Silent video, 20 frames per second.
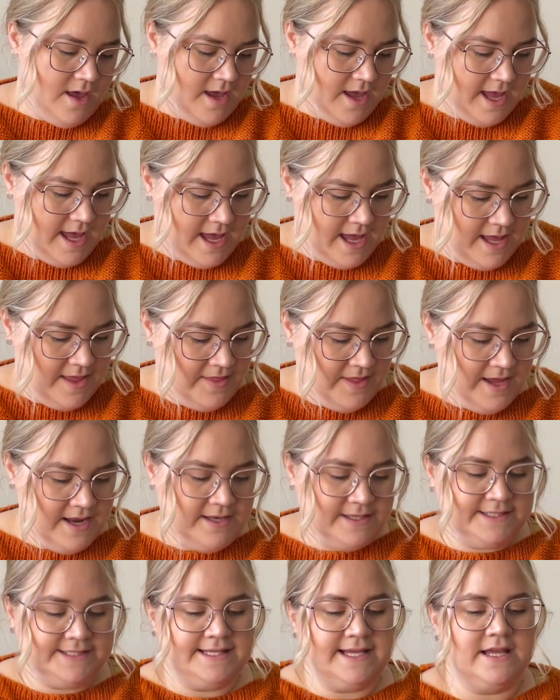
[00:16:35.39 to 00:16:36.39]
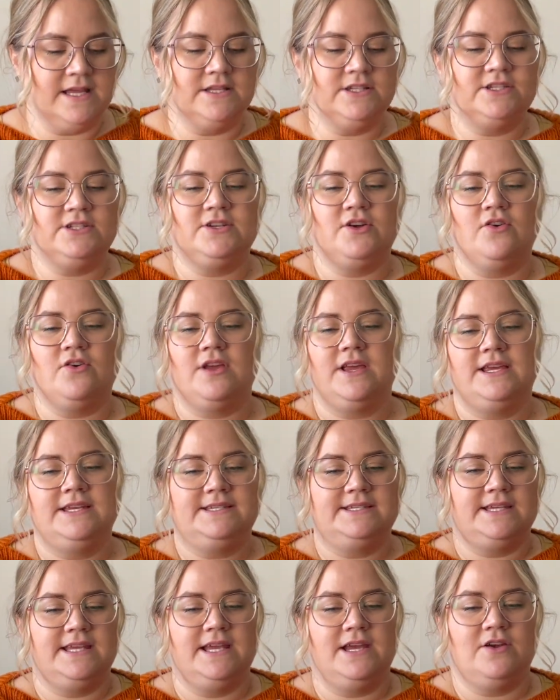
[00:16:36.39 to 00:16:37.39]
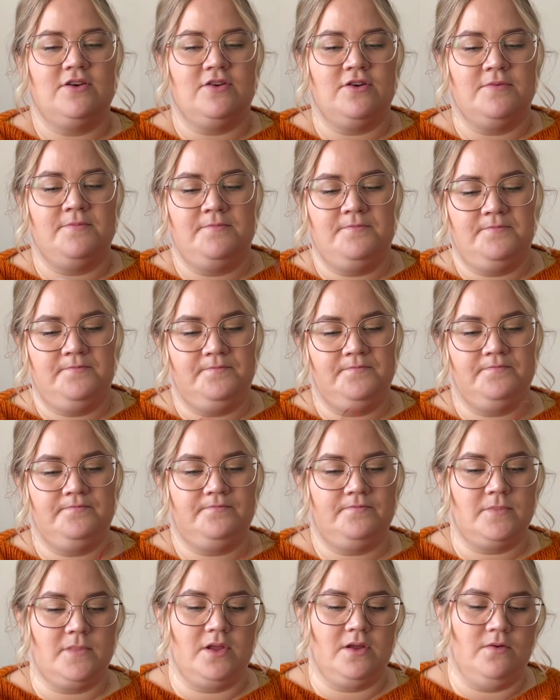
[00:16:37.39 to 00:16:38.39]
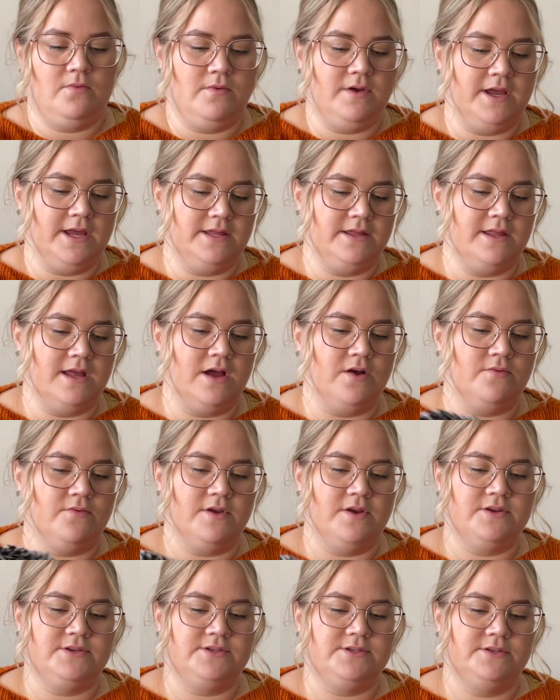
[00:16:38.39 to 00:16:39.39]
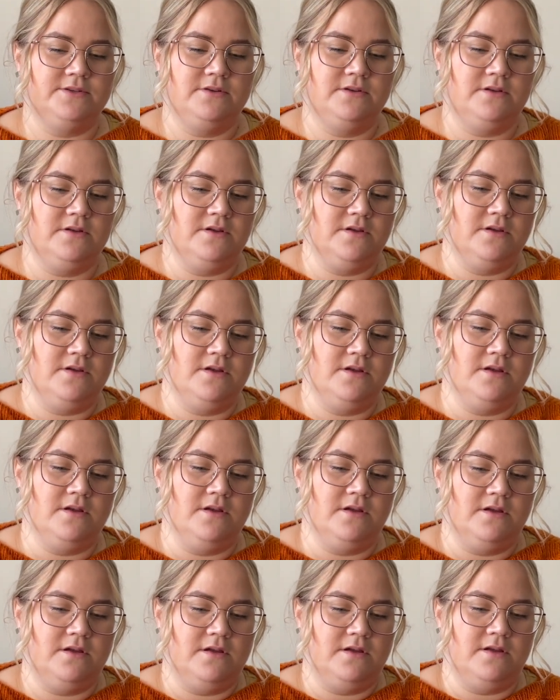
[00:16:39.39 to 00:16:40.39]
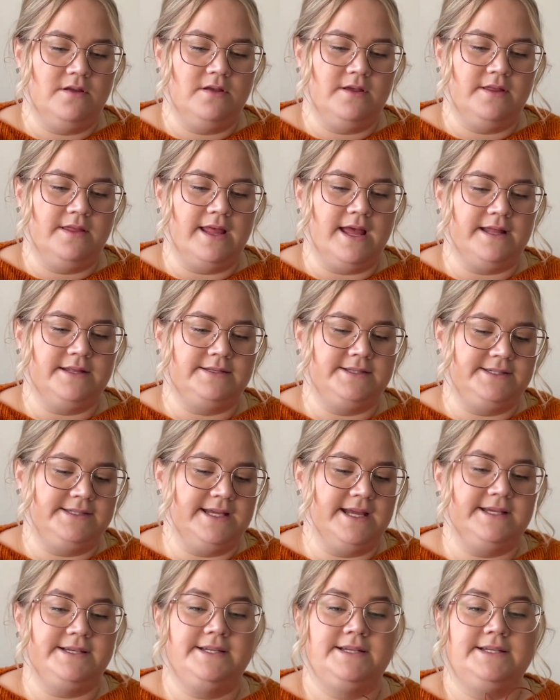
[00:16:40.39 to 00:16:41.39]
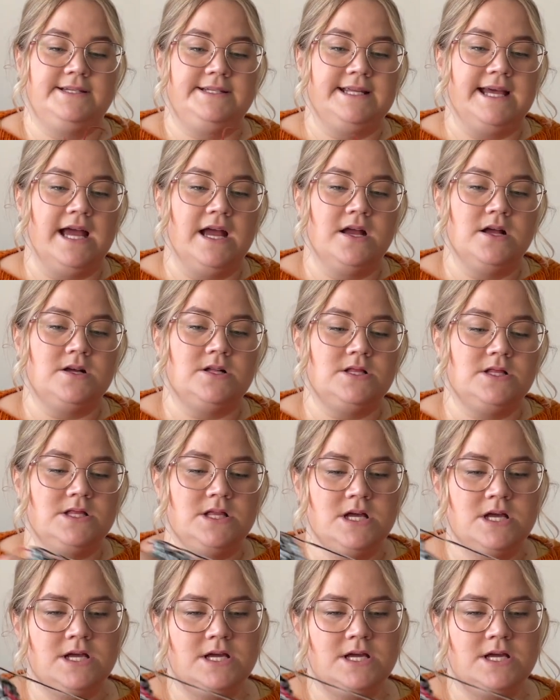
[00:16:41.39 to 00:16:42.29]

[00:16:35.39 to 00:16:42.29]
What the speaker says: And then the second sock is here. Wait, now there's that said tangle.